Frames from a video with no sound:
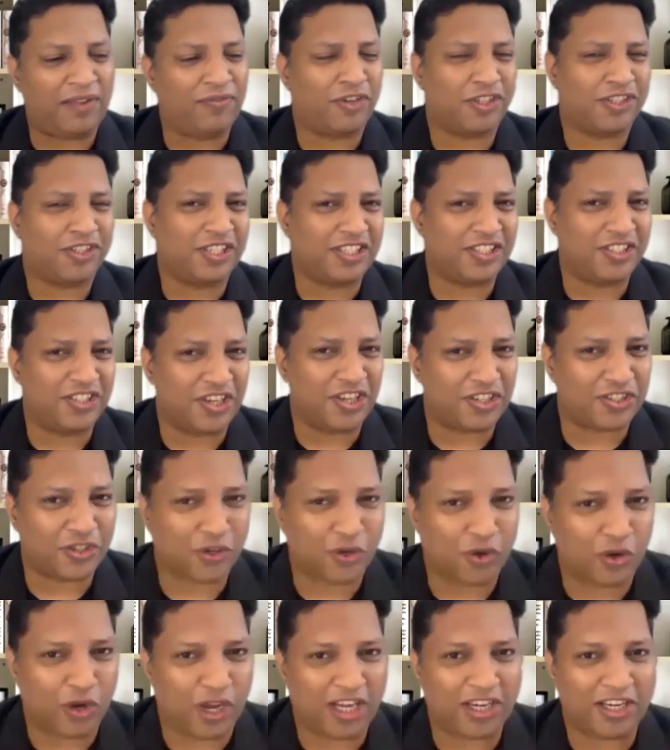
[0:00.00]
6 years
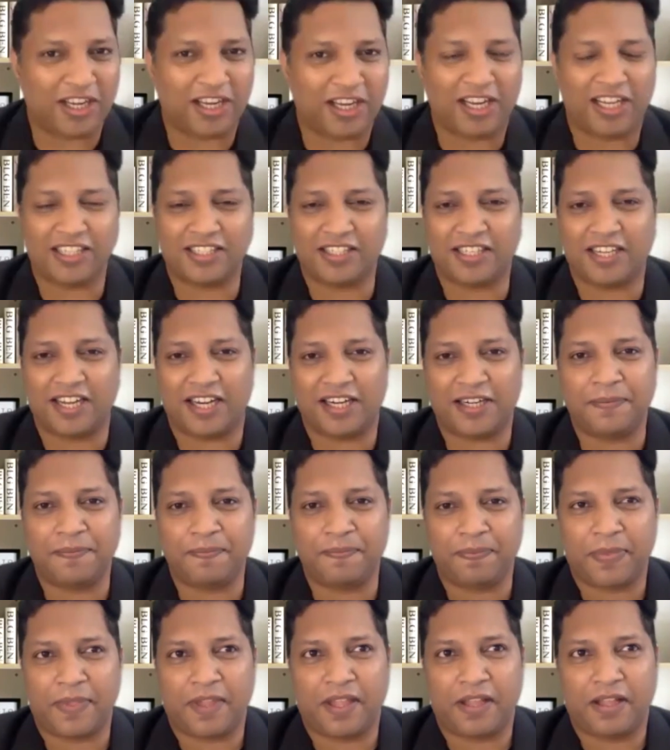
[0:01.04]
ago, I realized that
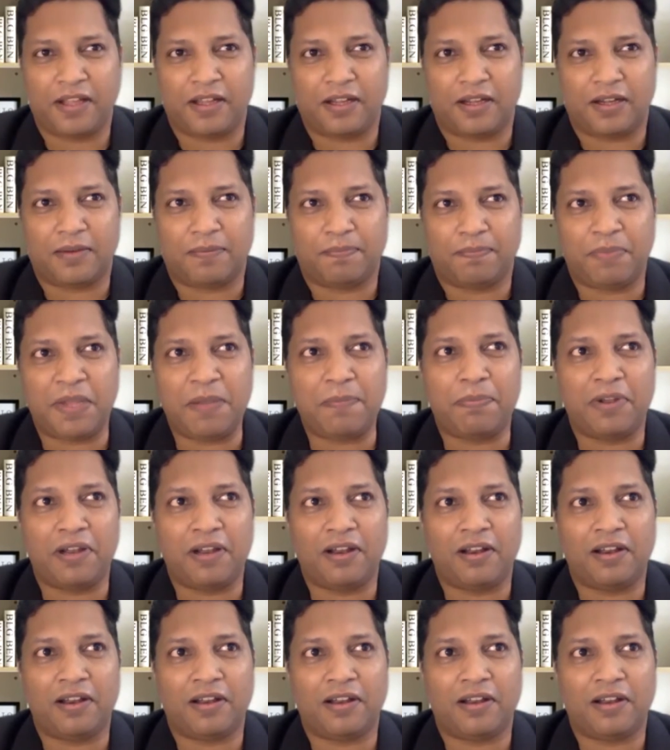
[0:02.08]
people,